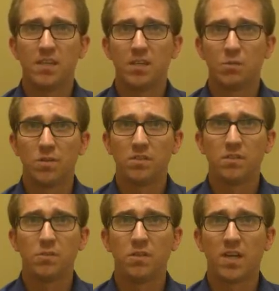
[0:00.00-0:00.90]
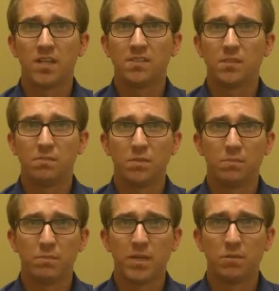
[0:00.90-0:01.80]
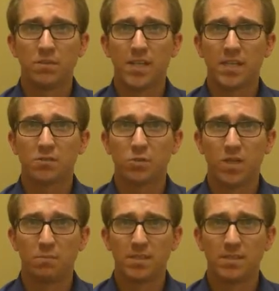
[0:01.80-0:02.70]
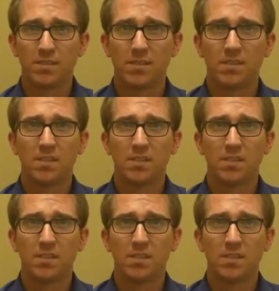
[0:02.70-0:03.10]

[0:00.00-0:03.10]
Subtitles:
In other words, you are not exempt from payroll tax requirements.